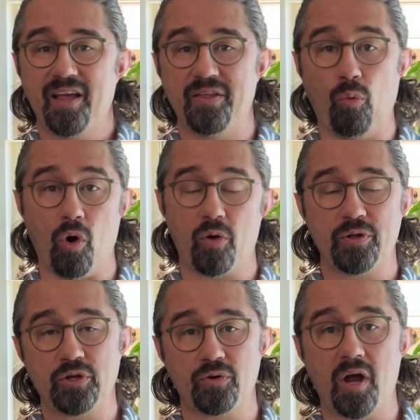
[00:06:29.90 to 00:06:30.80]
that work
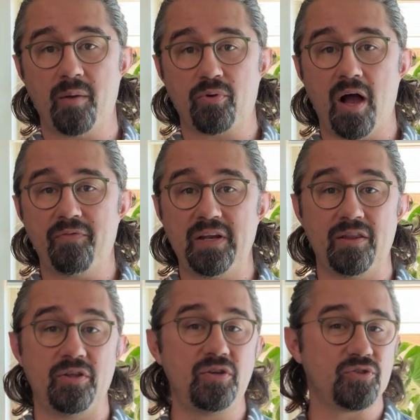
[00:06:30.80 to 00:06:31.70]
with your nonprofit.
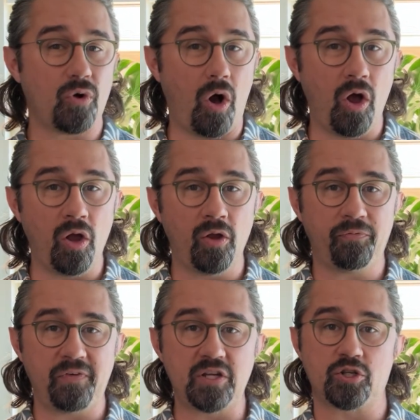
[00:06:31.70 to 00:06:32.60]
These are all
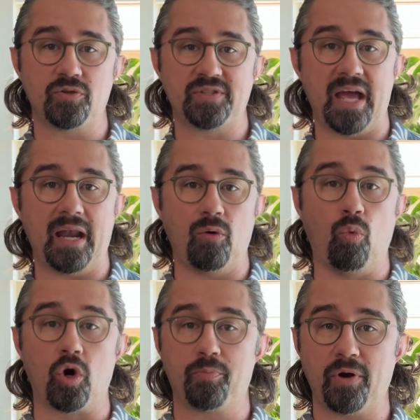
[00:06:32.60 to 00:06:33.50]
features that
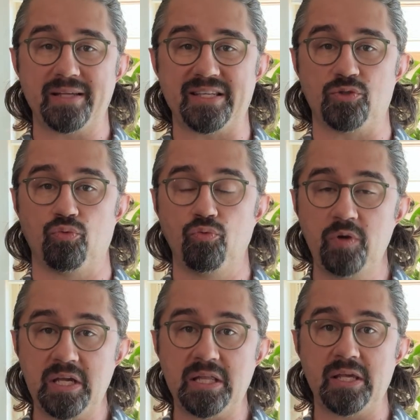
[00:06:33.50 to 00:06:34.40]
WordPress is
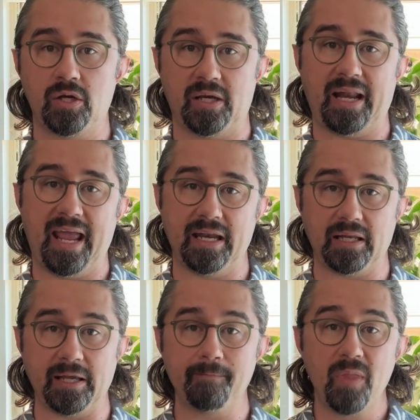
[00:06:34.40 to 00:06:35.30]
really good at
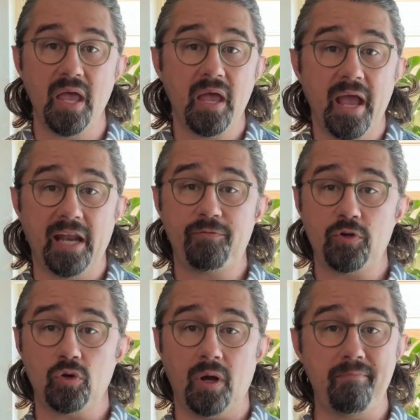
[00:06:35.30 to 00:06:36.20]
handling. And if
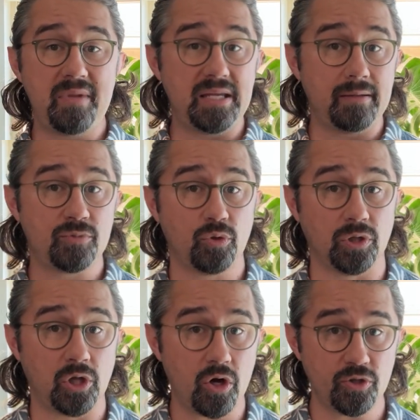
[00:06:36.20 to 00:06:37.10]
you're a medium to a
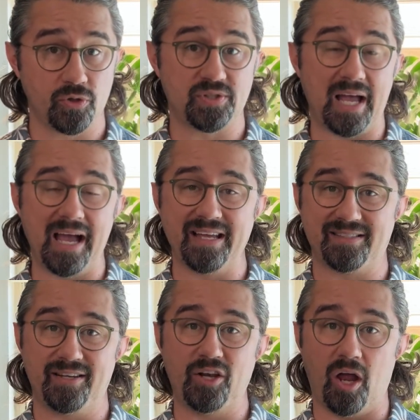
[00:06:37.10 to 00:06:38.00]
larger
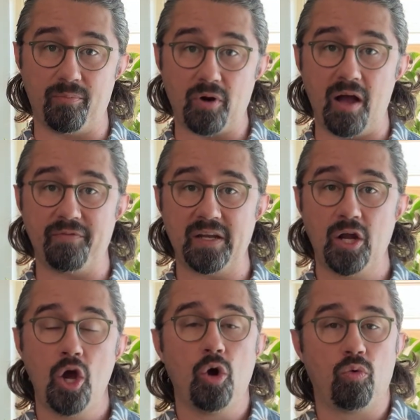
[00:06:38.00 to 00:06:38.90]
size nonprofit,
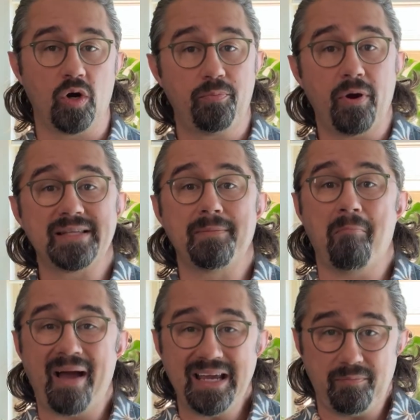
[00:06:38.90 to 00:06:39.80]
WordPress
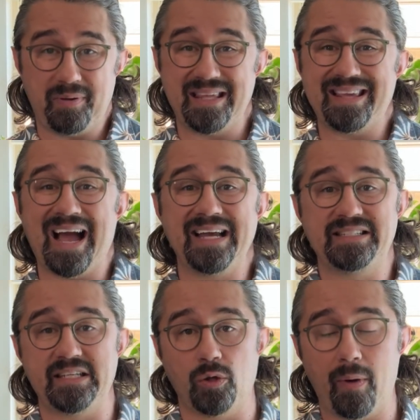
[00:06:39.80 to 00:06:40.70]
might be the
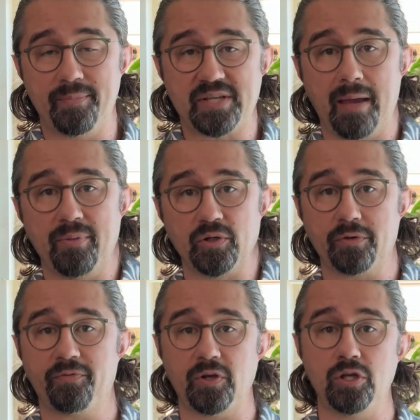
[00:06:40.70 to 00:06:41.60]
ideal website
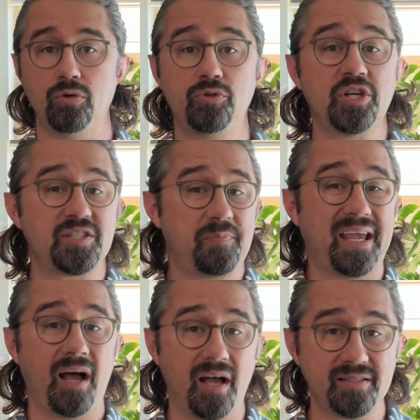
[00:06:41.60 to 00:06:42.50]
builder for you just
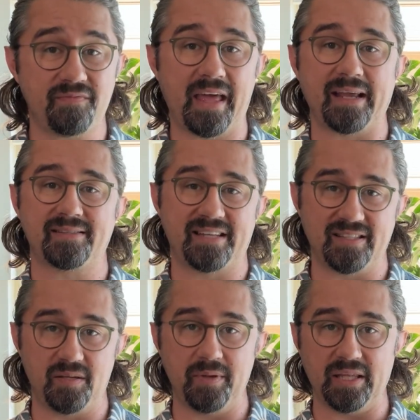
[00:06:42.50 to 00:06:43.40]
because of that
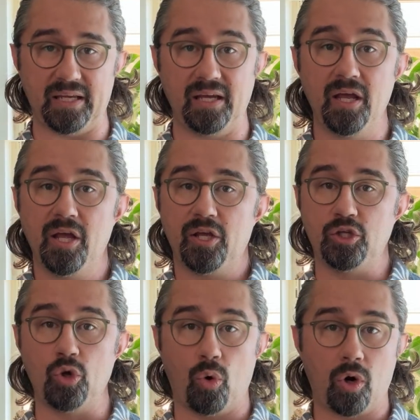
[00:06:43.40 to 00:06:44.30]
extensibility.
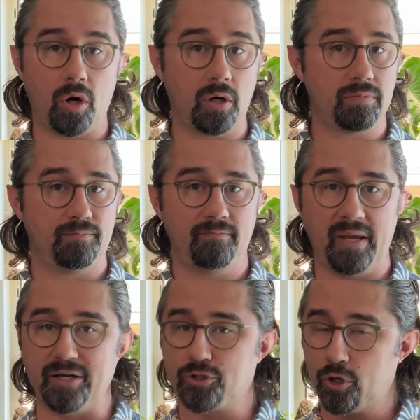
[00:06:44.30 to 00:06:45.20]
Your
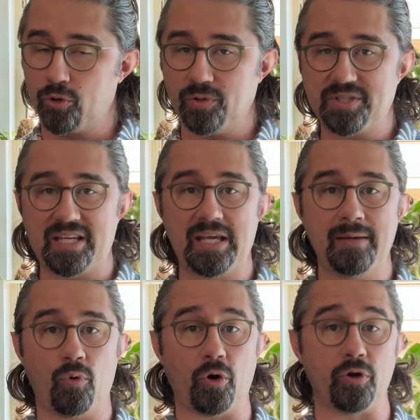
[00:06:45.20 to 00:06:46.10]
internal
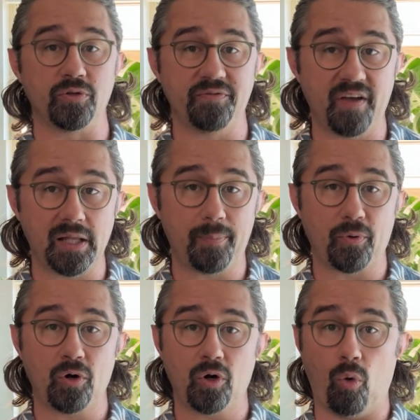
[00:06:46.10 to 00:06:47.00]
team or your
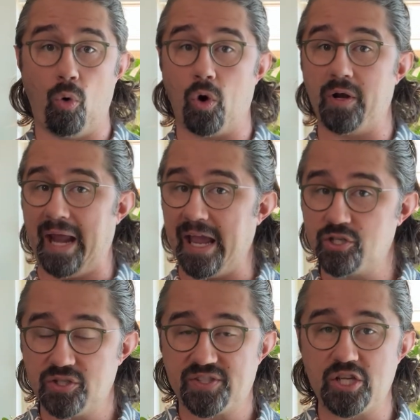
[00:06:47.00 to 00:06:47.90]
developer or an
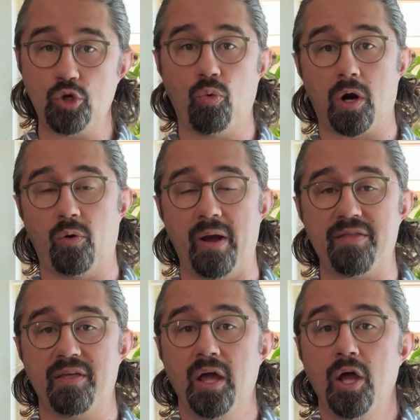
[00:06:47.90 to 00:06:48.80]
agency you work
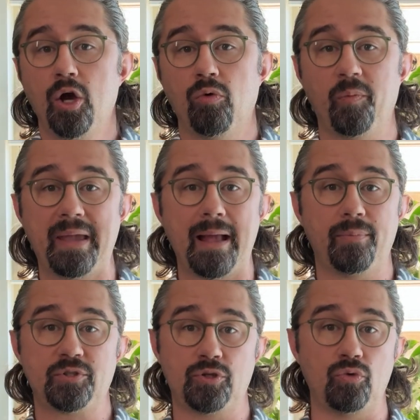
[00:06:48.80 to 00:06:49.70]
with will be
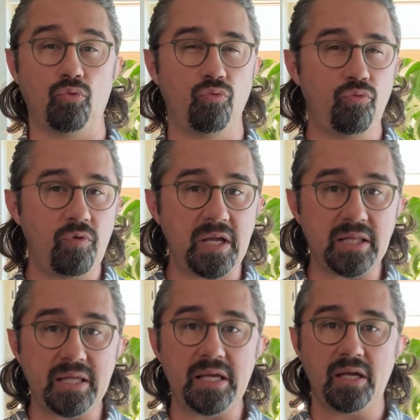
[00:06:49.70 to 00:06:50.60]
able to
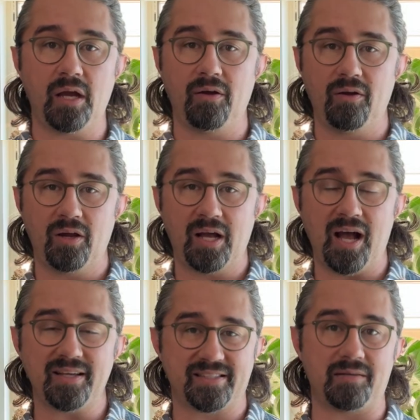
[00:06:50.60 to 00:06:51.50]
really
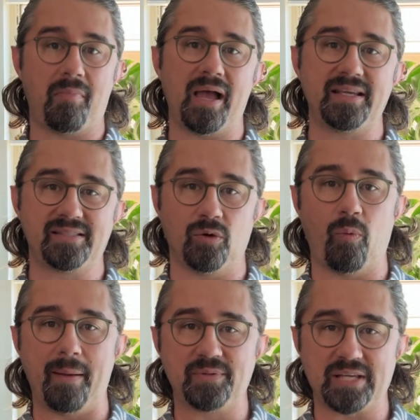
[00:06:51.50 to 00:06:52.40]
customize the
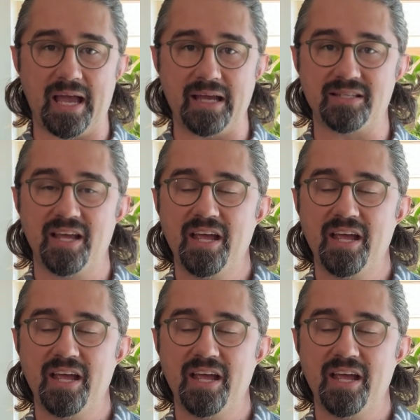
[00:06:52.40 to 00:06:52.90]
website